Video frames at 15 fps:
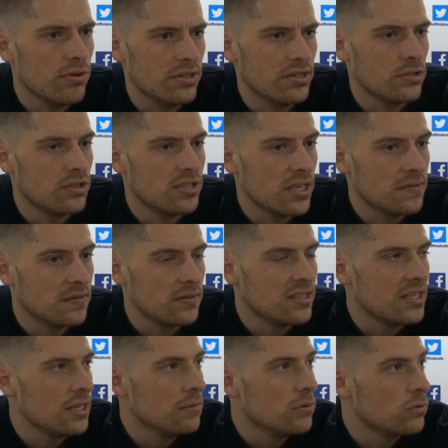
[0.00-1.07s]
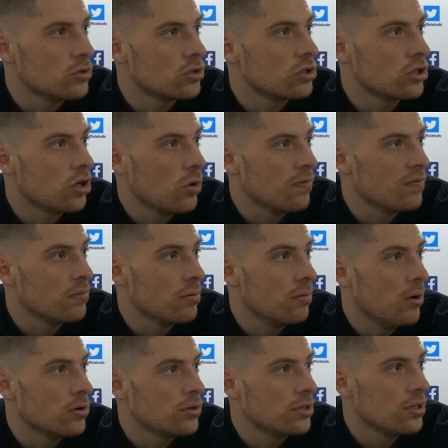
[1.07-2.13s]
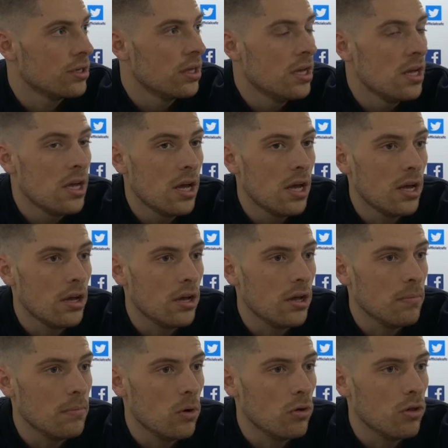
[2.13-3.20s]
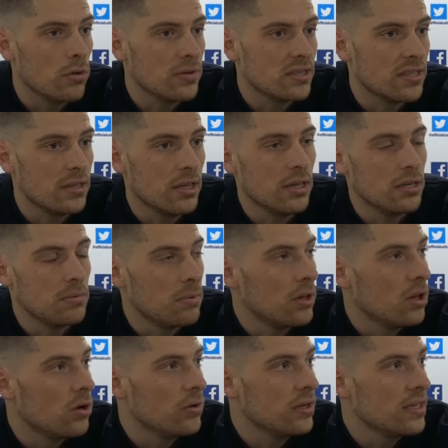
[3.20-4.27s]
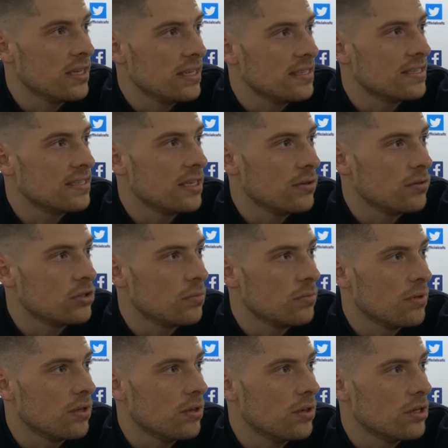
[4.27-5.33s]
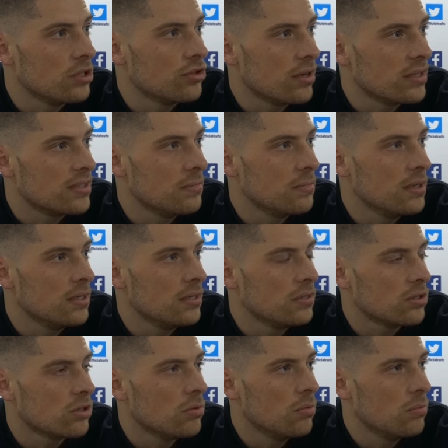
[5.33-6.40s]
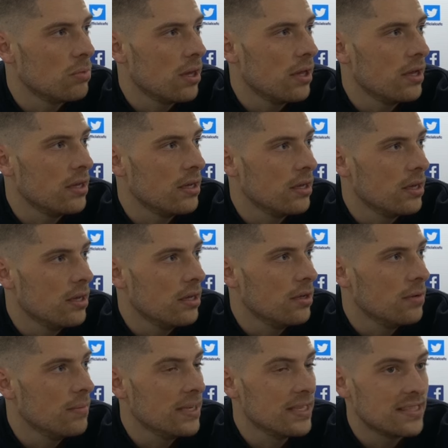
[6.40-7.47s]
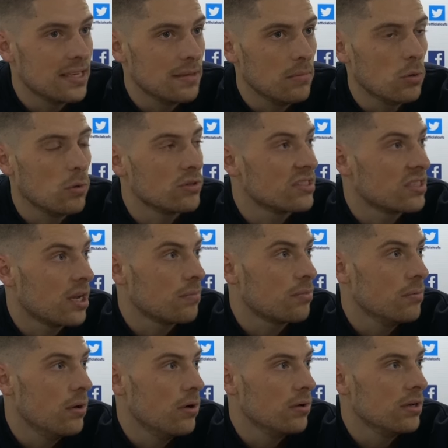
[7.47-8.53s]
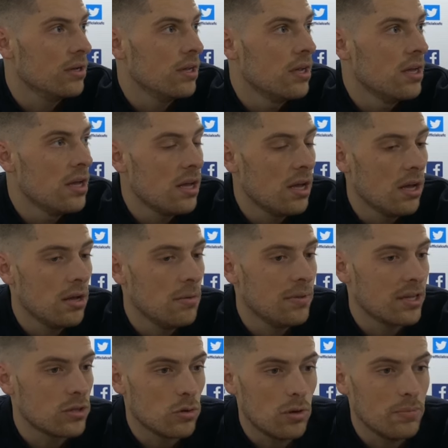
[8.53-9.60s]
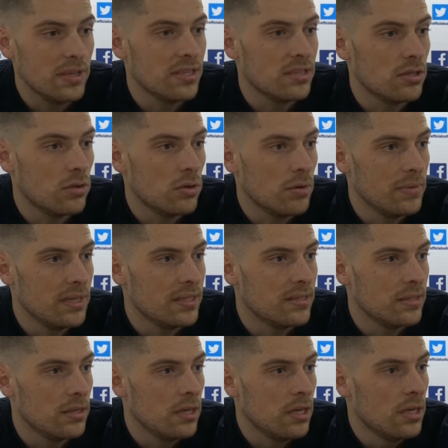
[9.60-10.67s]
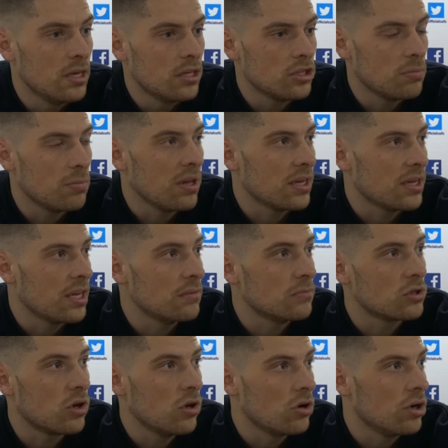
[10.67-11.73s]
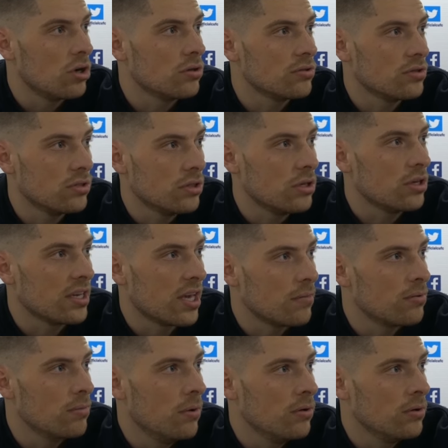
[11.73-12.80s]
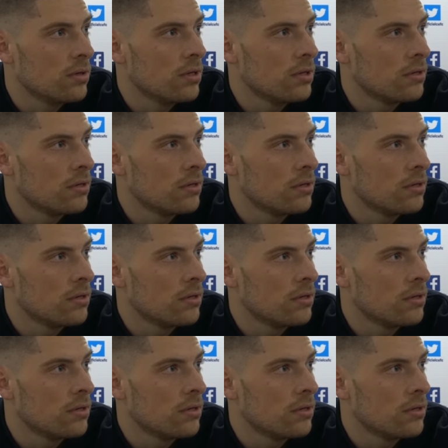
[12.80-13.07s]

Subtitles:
in a successful team that was going for promotion. Although it's in the league below, it's still something that attracted me to come and play in a team that wants to get promoted. And that's what I'm here to do. I'm here to play games, score goals and get promoted.